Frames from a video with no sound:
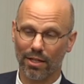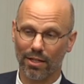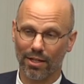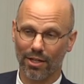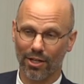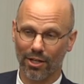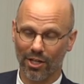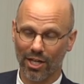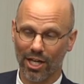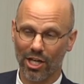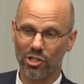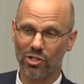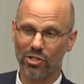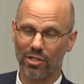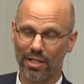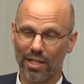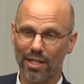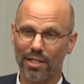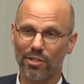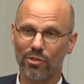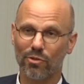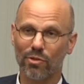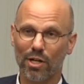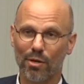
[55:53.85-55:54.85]
occasionally
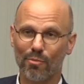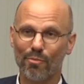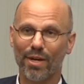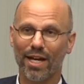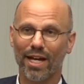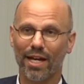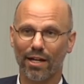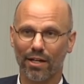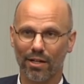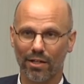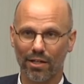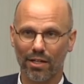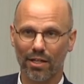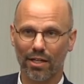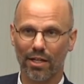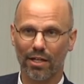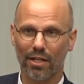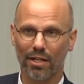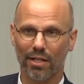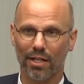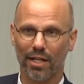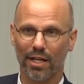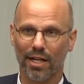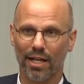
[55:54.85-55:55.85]
they do come back
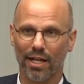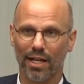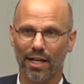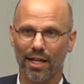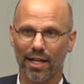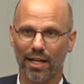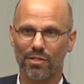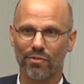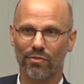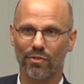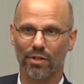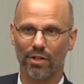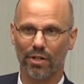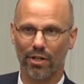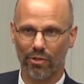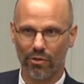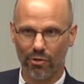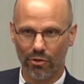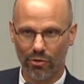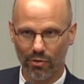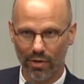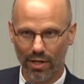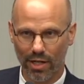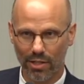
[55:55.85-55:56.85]
and get, and ask for another
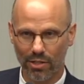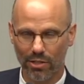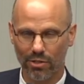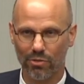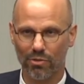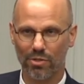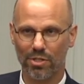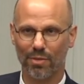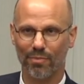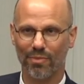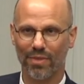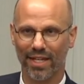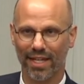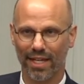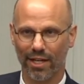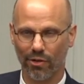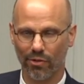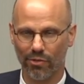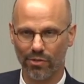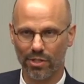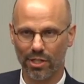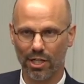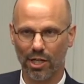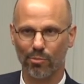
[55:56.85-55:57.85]
grant to do something
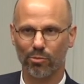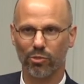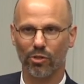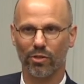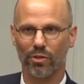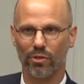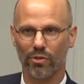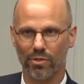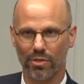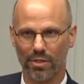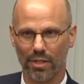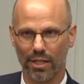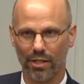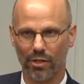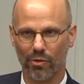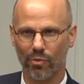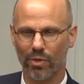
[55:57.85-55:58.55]
else a couple of years later.